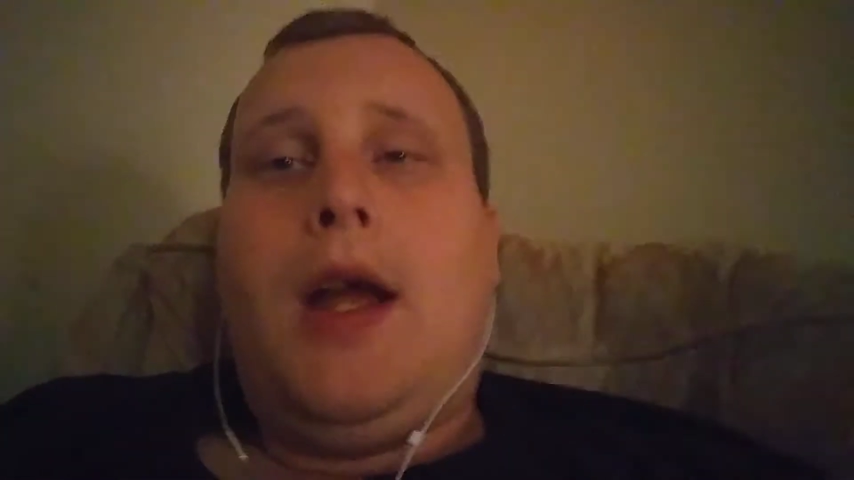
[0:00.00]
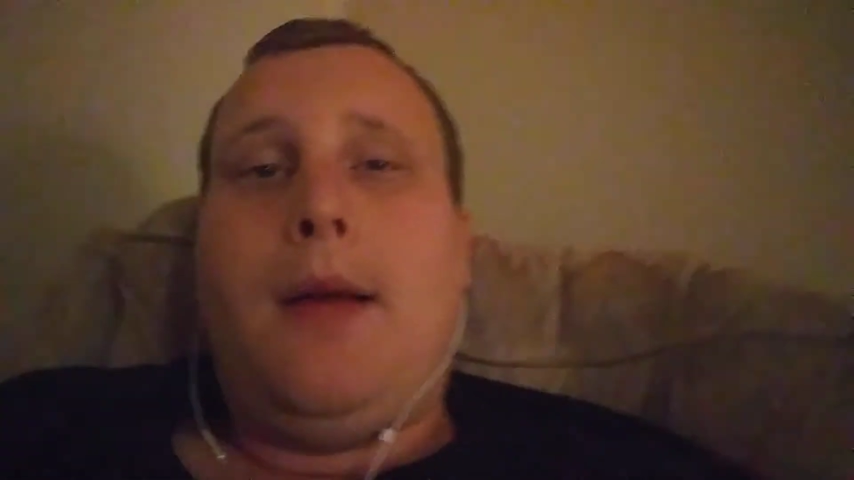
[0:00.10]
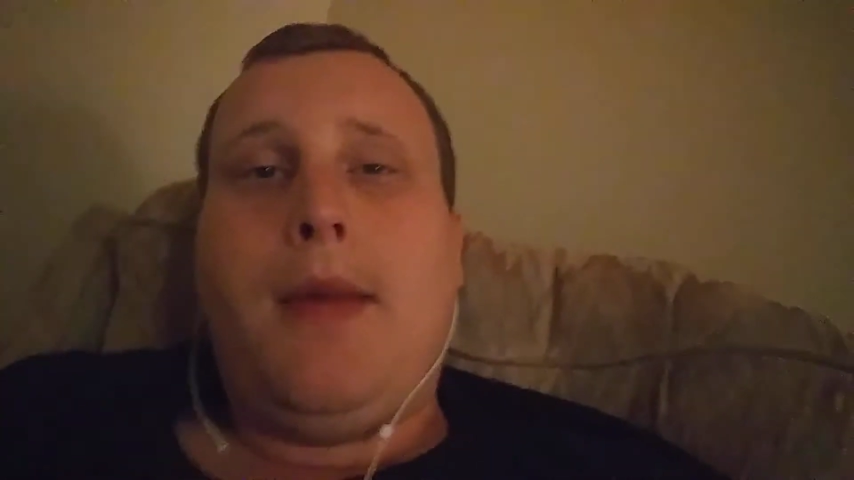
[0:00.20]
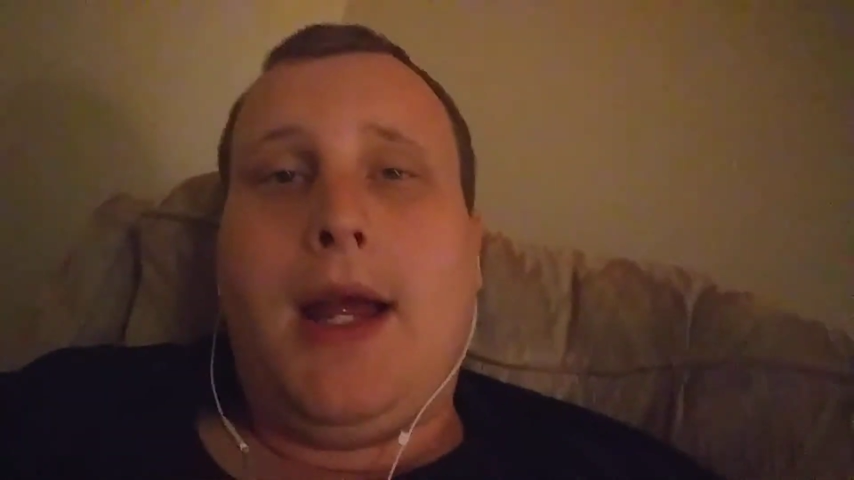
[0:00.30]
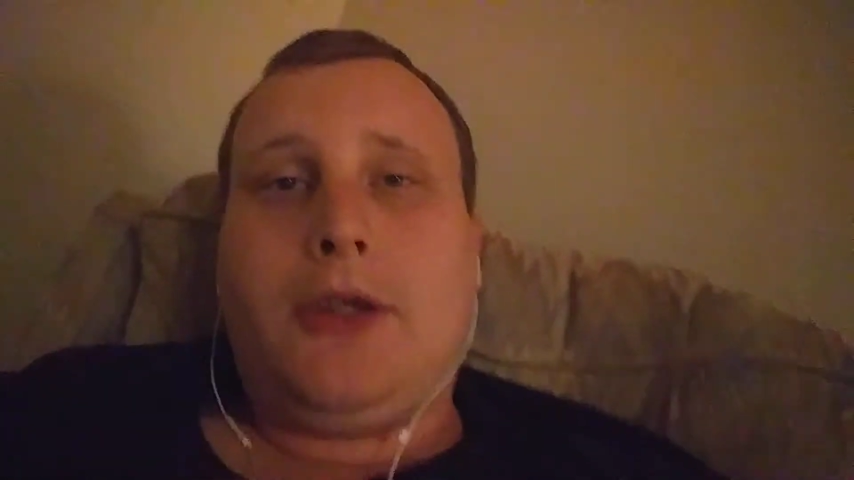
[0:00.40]

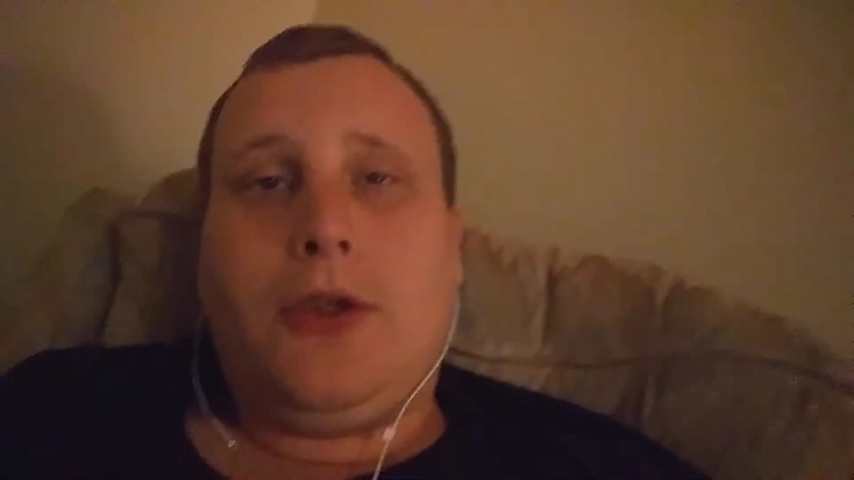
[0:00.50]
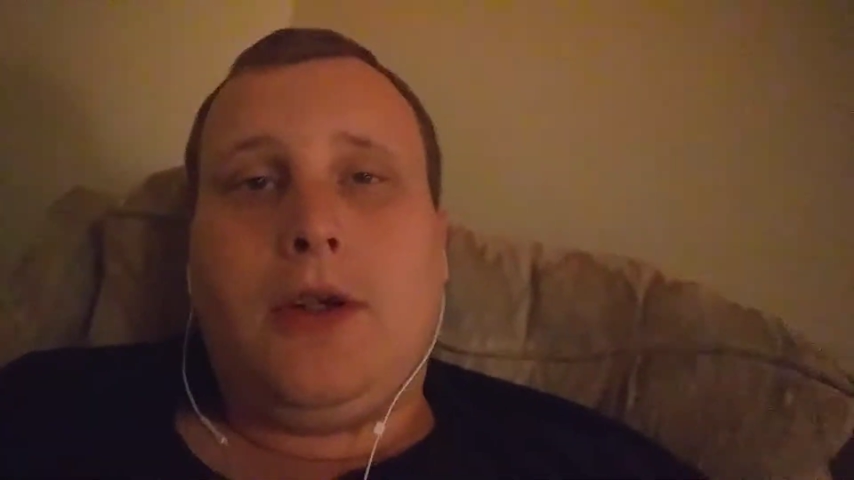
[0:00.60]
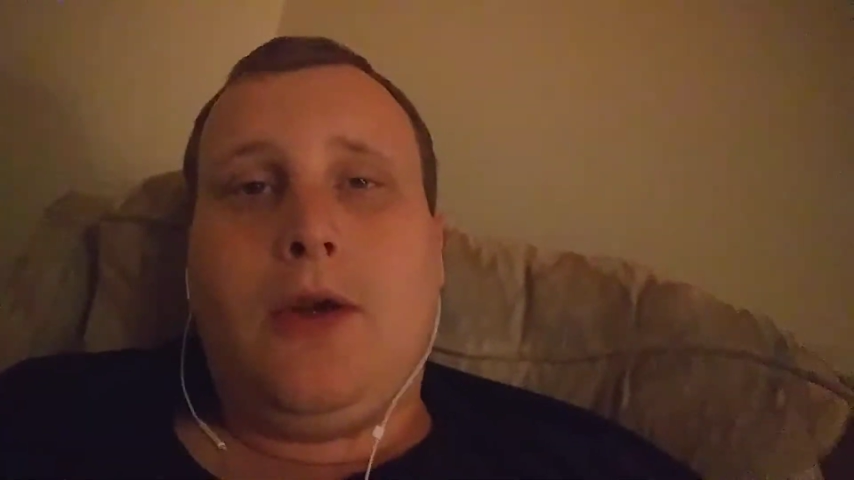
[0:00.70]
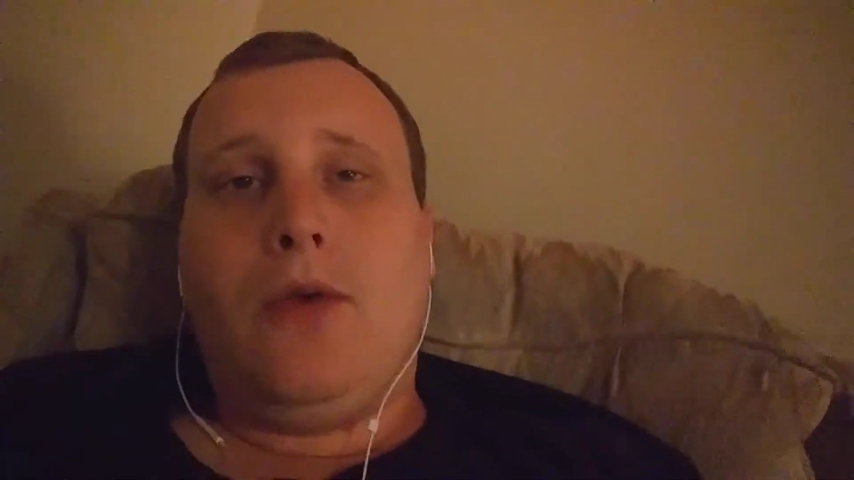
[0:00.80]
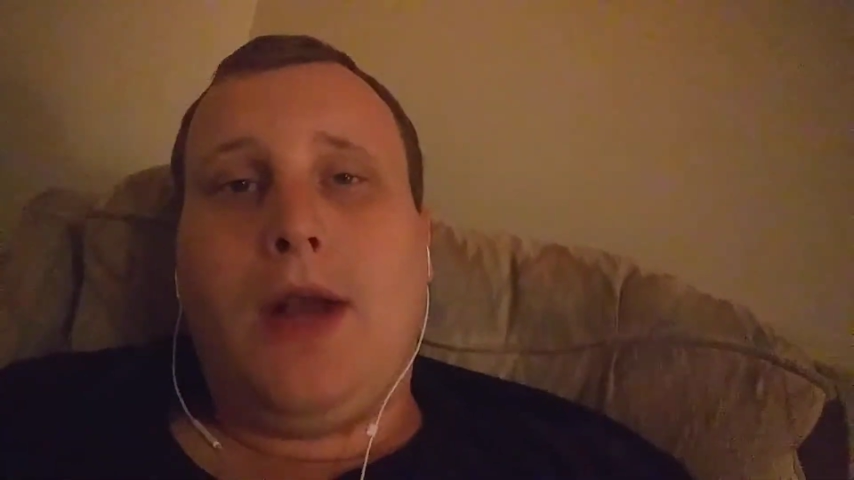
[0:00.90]
I'm
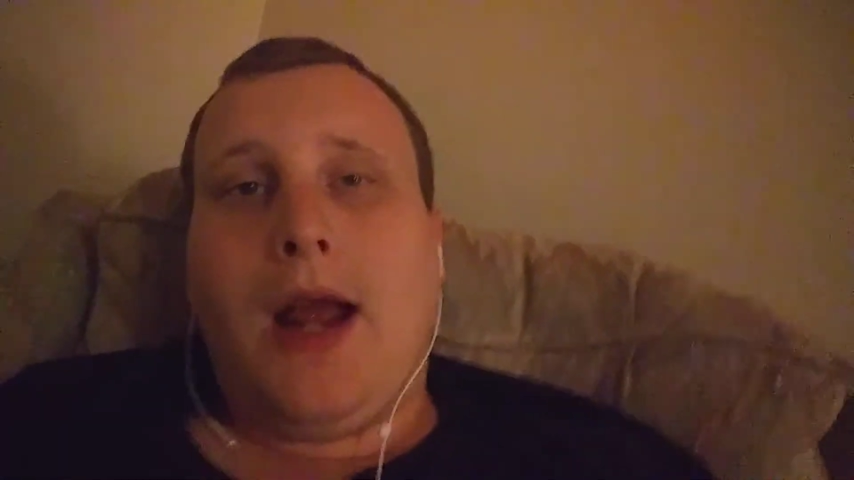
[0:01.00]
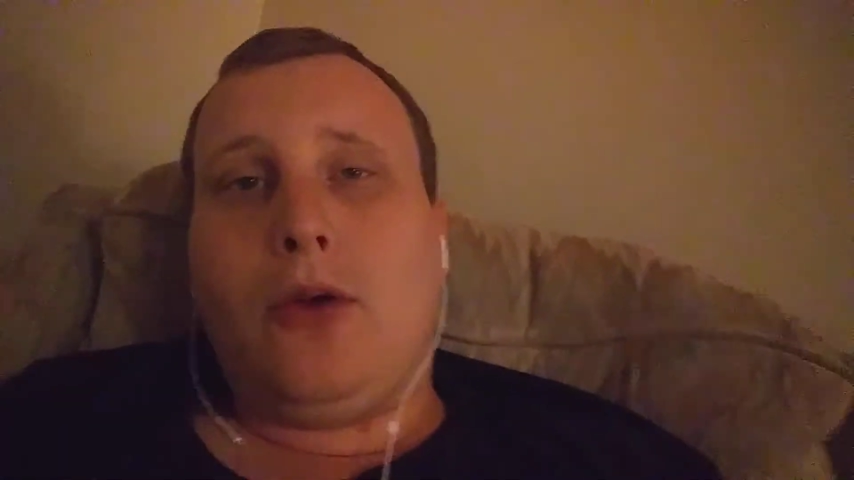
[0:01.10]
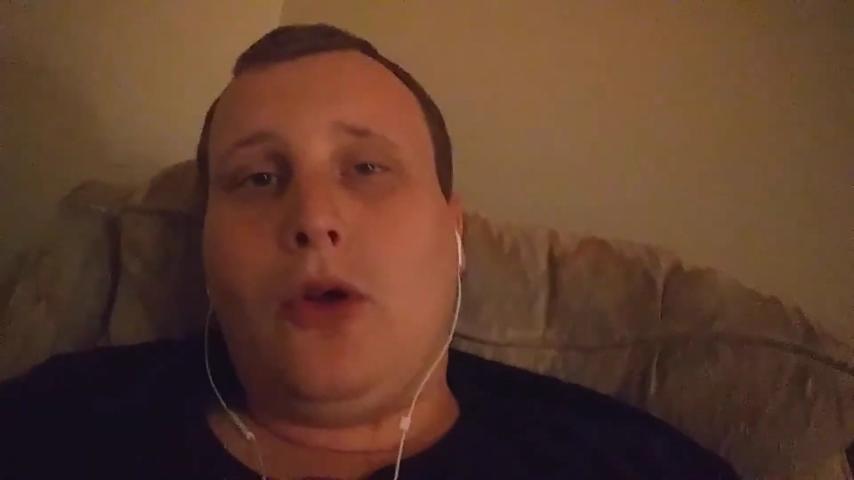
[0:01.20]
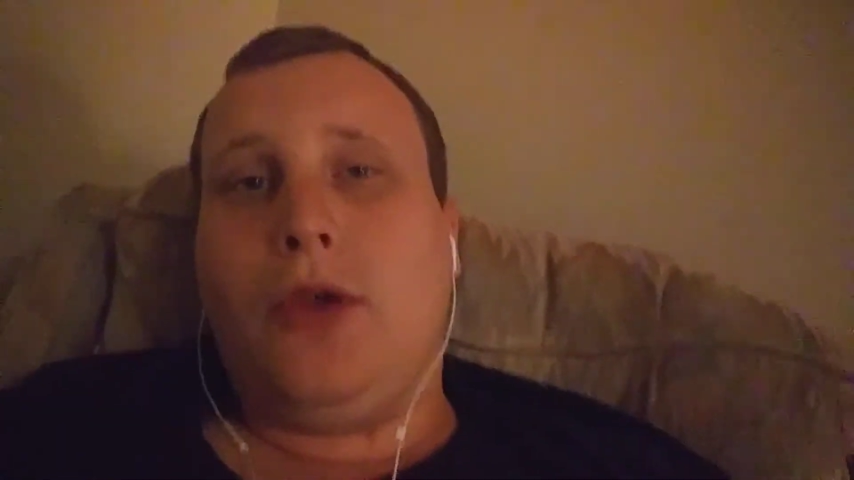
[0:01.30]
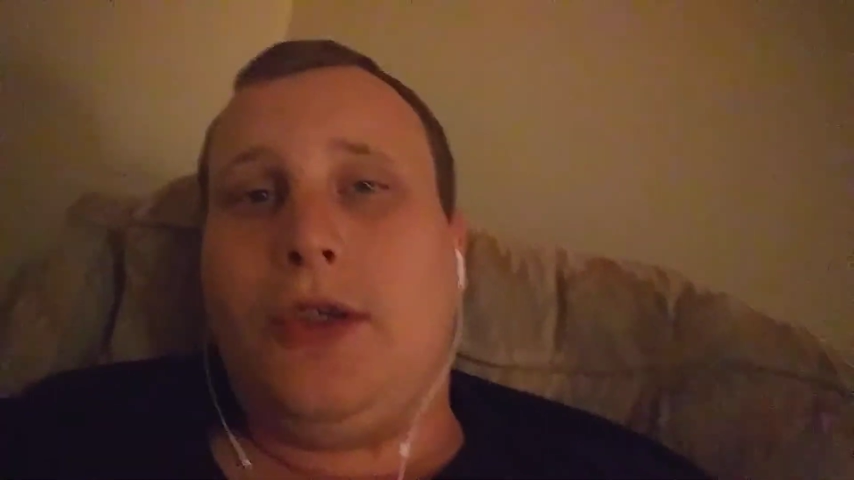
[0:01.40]
actually going
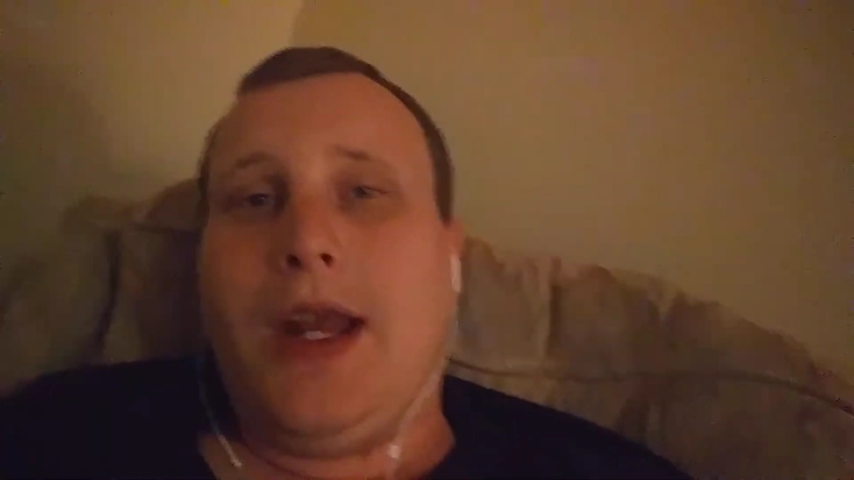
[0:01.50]
out on a